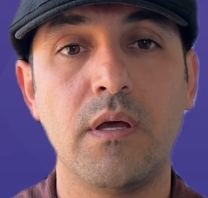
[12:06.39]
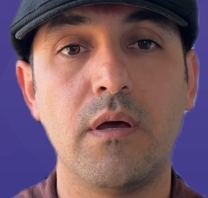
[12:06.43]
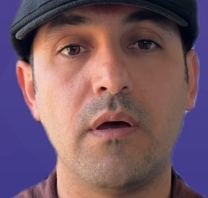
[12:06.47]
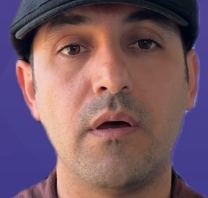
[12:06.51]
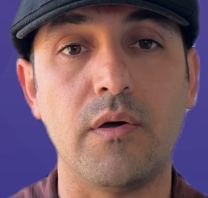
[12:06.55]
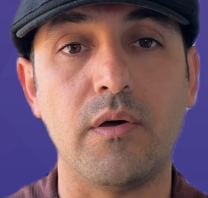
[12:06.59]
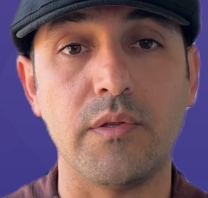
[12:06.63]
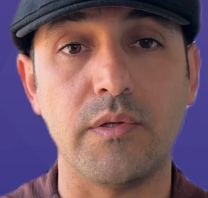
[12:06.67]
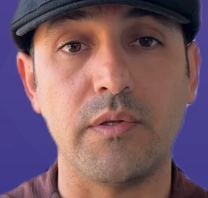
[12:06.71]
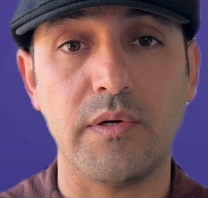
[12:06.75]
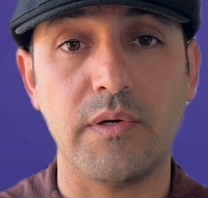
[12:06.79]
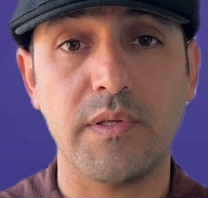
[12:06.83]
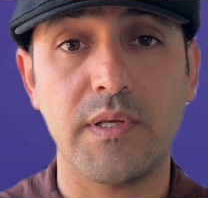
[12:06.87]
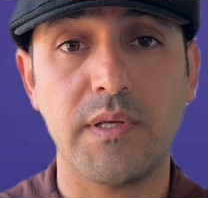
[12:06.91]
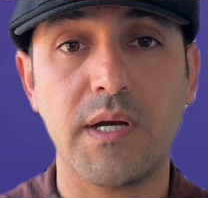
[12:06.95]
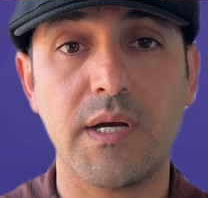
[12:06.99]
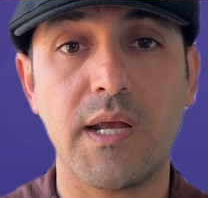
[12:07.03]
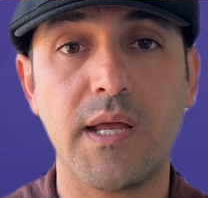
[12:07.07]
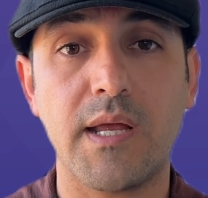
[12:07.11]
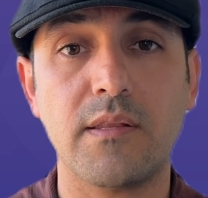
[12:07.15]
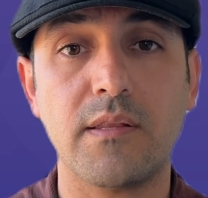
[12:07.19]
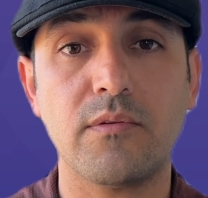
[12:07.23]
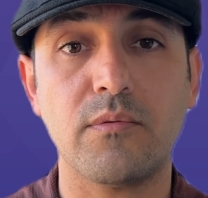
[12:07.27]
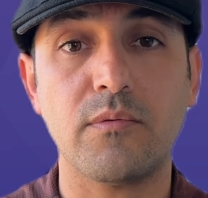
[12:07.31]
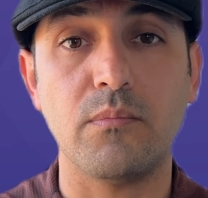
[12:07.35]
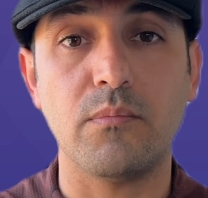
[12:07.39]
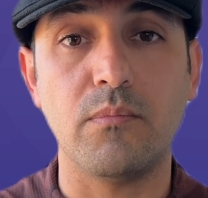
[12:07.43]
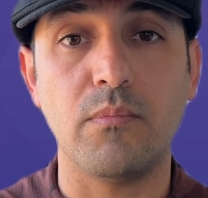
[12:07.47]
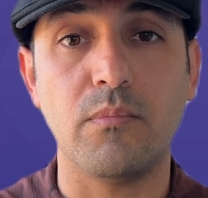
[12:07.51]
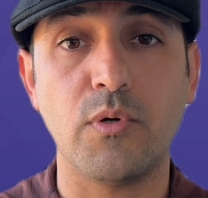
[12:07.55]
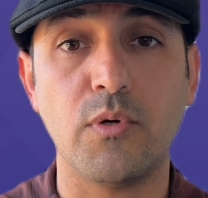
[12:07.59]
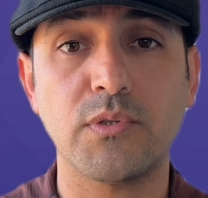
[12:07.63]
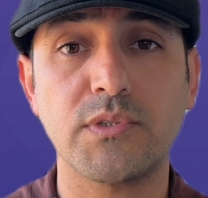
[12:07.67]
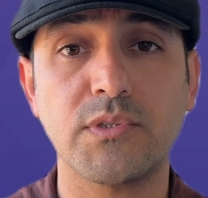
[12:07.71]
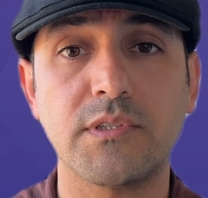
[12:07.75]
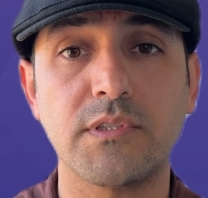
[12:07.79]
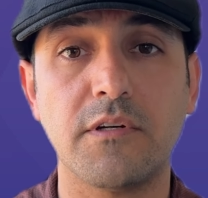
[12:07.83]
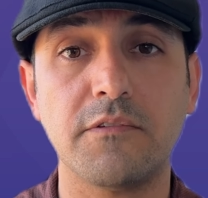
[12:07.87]
On the other hand,
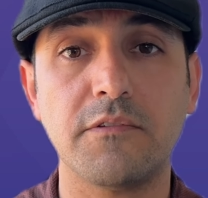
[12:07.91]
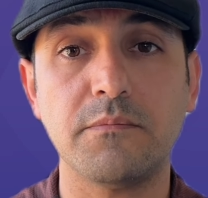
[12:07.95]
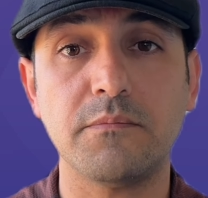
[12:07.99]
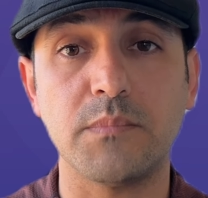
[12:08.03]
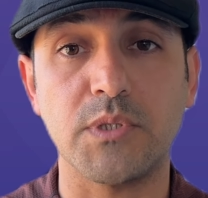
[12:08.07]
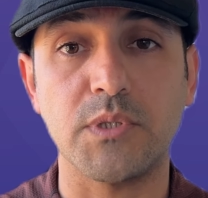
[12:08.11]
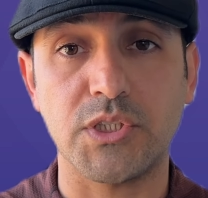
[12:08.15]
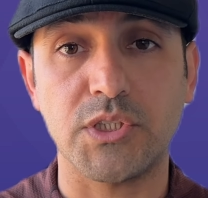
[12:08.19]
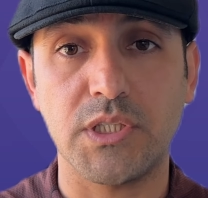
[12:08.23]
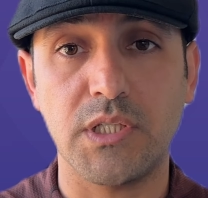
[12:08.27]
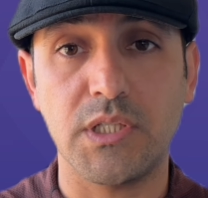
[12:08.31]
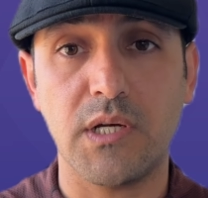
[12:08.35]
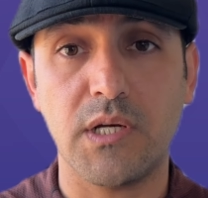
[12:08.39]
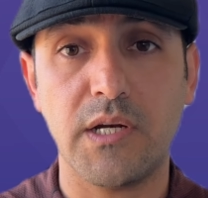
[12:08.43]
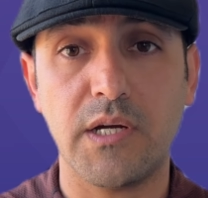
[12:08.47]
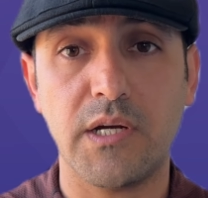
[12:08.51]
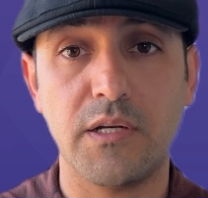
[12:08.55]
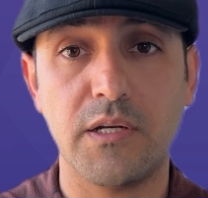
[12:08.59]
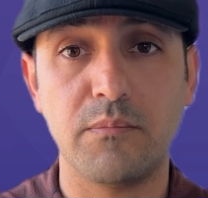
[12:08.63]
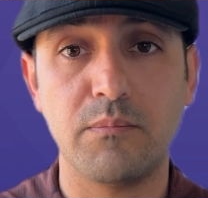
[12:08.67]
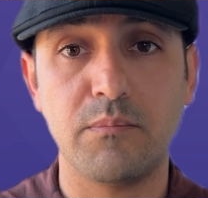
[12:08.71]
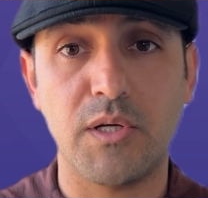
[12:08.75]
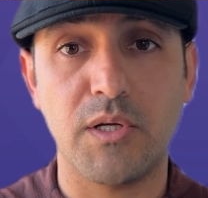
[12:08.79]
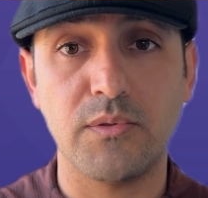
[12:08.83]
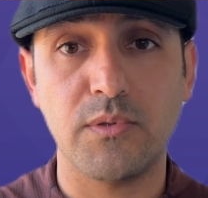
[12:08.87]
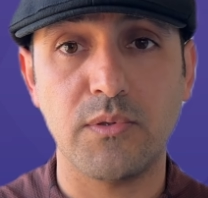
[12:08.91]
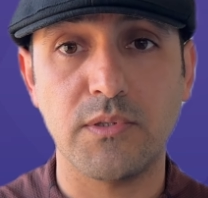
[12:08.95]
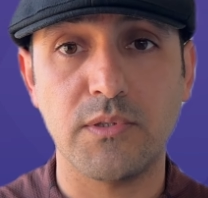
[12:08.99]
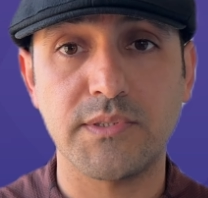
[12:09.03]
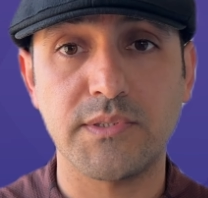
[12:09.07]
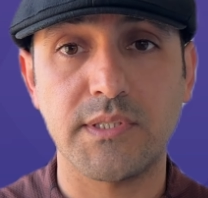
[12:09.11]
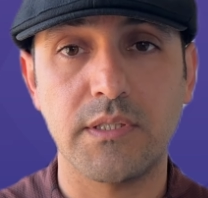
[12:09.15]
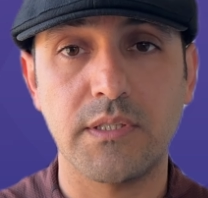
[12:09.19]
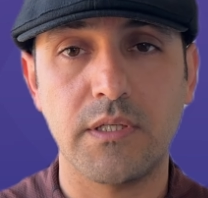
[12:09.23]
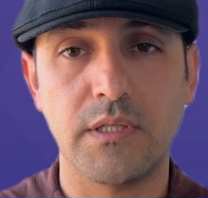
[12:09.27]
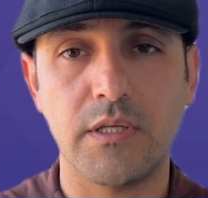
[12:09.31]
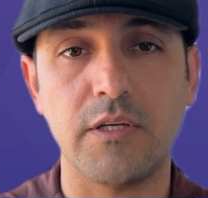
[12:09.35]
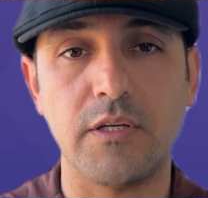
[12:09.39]
most of machine learning models,
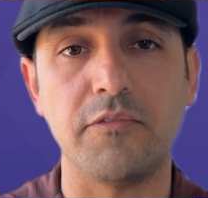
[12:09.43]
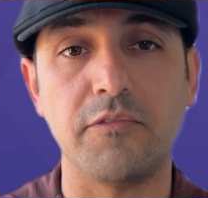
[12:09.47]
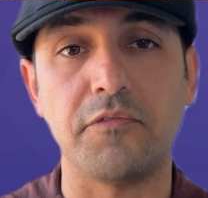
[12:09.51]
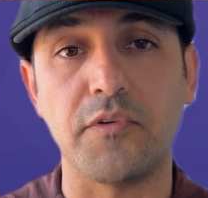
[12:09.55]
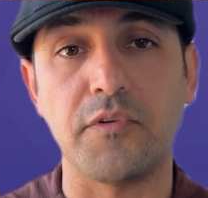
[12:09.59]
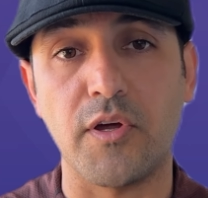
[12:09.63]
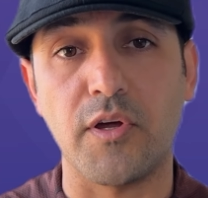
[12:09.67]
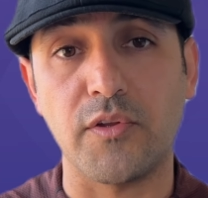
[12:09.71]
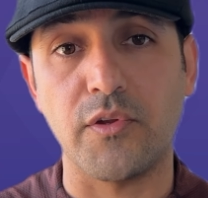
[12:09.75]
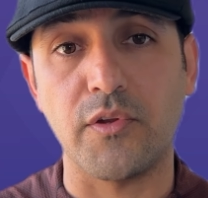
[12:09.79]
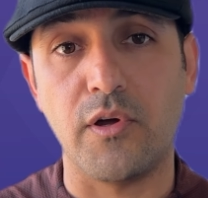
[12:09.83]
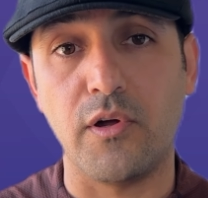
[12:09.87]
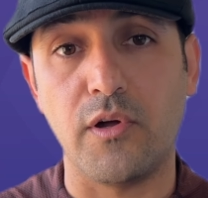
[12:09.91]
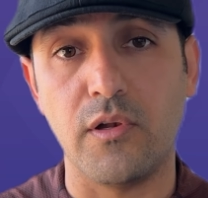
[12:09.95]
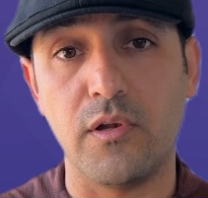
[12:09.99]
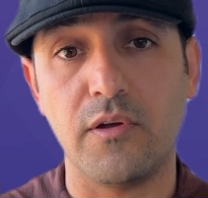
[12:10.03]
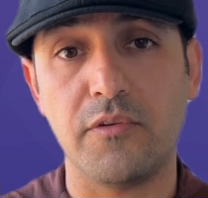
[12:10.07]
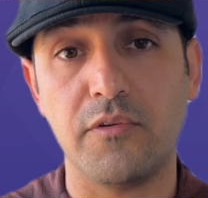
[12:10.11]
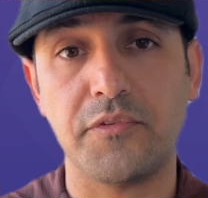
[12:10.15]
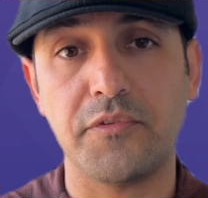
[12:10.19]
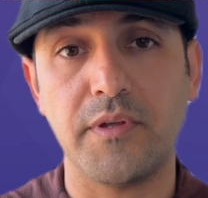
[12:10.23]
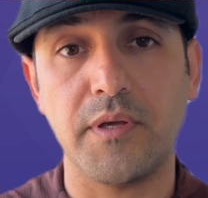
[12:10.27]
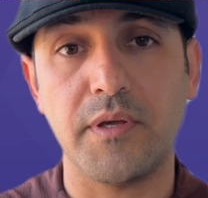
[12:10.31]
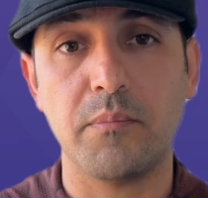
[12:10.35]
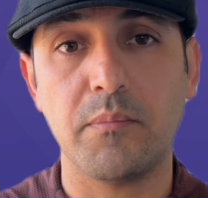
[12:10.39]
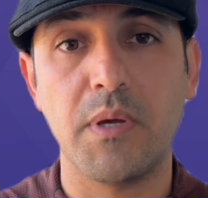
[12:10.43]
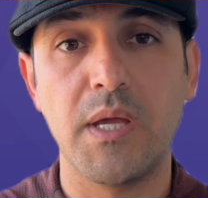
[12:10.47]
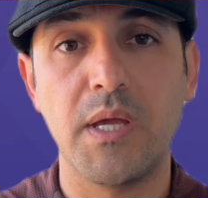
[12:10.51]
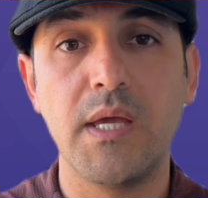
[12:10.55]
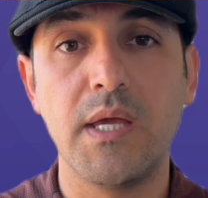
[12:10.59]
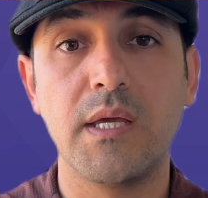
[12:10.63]
if not all of them,